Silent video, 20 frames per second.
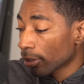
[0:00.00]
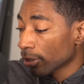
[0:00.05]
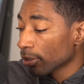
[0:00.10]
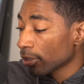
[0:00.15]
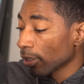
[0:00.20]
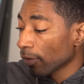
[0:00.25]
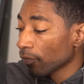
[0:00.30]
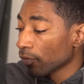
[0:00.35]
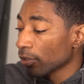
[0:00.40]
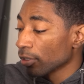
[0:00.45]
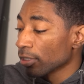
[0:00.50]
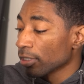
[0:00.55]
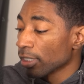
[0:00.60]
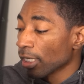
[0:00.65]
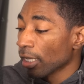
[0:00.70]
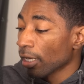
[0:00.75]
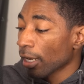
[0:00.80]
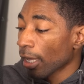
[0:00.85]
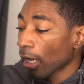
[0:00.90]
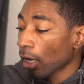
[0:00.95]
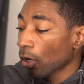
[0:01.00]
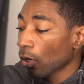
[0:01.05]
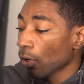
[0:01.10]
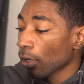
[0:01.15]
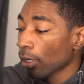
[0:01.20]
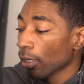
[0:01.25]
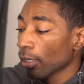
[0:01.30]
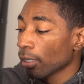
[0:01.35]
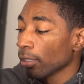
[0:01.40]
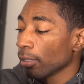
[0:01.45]
It's tough to stand
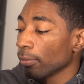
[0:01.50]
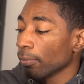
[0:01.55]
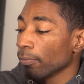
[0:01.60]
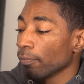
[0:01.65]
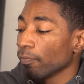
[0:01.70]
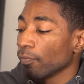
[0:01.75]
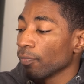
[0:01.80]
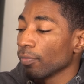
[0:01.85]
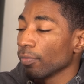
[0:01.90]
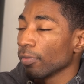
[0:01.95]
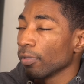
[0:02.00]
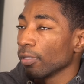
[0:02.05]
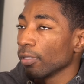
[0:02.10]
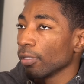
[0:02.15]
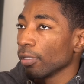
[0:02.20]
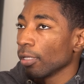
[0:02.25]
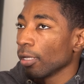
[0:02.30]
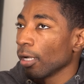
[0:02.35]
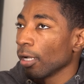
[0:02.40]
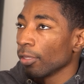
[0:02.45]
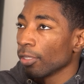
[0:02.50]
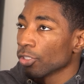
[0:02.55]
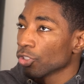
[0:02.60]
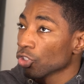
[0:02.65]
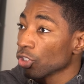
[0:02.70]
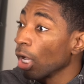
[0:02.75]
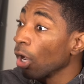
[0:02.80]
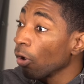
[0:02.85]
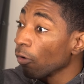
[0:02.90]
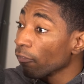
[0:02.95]
out um, on the
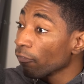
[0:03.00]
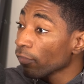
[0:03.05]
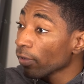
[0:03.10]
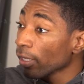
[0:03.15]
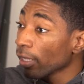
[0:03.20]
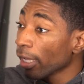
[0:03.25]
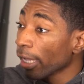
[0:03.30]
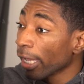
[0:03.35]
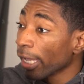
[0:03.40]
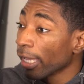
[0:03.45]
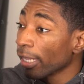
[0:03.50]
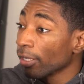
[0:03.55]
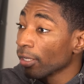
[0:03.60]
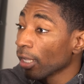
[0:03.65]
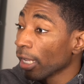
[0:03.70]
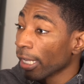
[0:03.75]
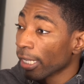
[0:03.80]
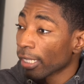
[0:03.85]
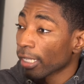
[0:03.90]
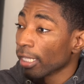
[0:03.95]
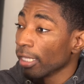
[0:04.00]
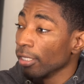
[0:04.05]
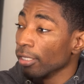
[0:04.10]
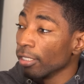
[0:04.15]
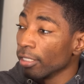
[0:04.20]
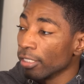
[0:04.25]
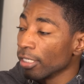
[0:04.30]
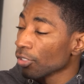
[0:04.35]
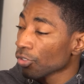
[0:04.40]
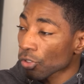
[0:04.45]
shelf and like
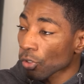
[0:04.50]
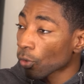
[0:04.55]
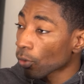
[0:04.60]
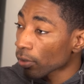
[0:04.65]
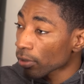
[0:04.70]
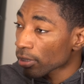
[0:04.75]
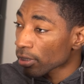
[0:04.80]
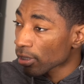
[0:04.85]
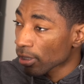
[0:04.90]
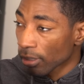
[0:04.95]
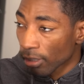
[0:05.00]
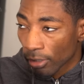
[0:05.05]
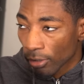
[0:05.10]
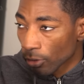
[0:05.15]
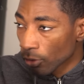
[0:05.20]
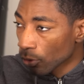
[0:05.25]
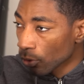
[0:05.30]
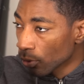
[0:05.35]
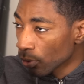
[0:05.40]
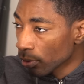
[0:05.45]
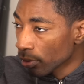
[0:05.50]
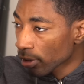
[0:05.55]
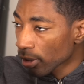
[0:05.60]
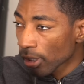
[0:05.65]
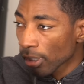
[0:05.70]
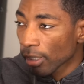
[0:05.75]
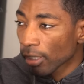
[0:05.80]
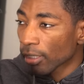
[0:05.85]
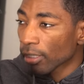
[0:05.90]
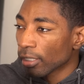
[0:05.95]
in the discourse in the mm-hmm. news.
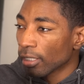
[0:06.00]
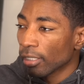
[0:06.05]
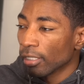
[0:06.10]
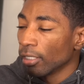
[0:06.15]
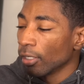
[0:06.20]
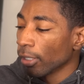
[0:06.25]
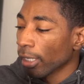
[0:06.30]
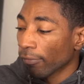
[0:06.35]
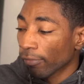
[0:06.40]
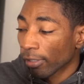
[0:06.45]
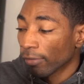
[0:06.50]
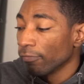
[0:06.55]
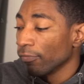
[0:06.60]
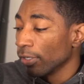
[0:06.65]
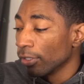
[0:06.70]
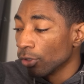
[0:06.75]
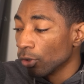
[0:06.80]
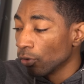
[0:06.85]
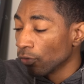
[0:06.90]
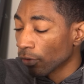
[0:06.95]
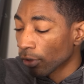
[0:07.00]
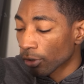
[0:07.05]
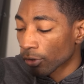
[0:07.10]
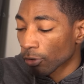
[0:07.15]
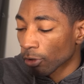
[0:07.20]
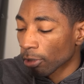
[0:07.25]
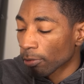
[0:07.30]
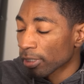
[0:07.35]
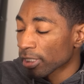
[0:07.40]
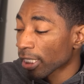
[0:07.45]
mm You know, having a venue for your
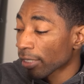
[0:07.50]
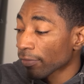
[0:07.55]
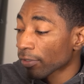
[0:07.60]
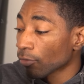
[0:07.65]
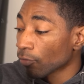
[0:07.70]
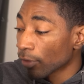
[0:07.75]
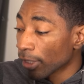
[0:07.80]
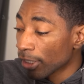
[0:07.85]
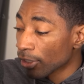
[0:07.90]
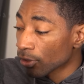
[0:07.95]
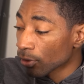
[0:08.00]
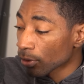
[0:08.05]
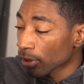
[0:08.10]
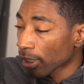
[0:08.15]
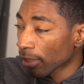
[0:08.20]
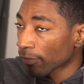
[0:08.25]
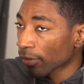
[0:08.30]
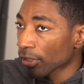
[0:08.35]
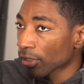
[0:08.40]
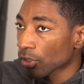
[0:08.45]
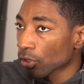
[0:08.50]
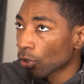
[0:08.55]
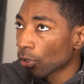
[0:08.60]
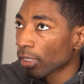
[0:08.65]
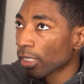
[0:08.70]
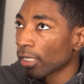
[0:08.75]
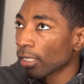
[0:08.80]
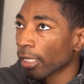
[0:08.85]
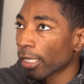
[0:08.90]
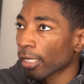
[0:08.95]
tournaments, having regionals, having a
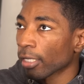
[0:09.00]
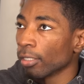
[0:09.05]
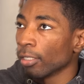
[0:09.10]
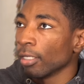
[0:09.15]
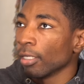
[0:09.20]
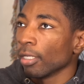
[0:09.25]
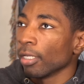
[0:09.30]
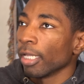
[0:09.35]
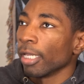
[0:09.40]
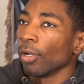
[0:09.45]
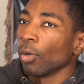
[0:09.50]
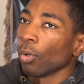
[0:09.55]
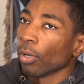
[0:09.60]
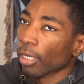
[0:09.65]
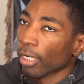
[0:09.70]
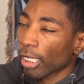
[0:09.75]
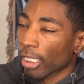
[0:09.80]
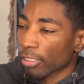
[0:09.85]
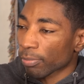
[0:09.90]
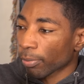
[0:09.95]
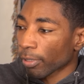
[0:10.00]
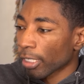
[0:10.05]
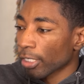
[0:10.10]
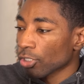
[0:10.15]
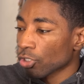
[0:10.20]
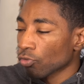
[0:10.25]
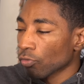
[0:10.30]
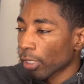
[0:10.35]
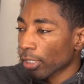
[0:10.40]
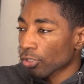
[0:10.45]
circuit, like a, an organized
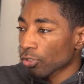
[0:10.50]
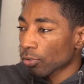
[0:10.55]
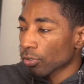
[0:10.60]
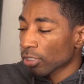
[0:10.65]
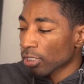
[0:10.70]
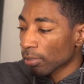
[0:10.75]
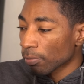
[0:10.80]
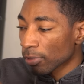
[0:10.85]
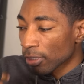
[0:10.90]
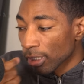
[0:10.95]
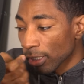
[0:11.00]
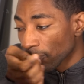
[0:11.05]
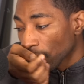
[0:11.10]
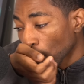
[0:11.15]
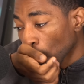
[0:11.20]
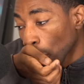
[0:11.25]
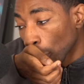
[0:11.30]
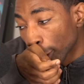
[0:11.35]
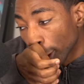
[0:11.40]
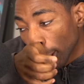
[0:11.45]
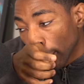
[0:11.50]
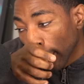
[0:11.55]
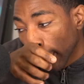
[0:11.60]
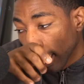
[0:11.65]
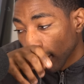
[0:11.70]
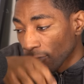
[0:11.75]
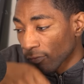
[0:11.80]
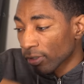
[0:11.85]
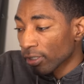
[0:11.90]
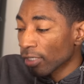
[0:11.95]
play structure seems difficult to
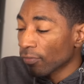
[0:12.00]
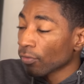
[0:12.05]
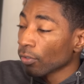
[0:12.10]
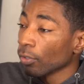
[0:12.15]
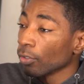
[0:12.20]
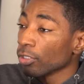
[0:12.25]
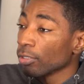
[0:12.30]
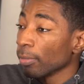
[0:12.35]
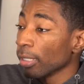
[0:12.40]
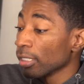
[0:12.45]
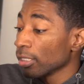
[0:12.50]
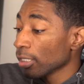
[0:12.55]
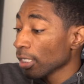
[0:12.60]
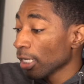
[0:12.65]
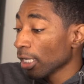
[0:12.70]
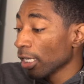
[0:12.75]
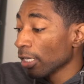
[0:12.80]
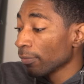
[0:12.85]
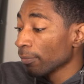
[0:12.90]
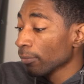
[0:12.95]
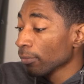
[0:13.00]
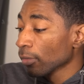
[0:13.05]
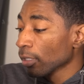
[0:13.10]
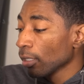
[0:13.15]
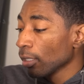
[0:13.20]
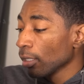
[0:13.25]
have and difficult to maintain.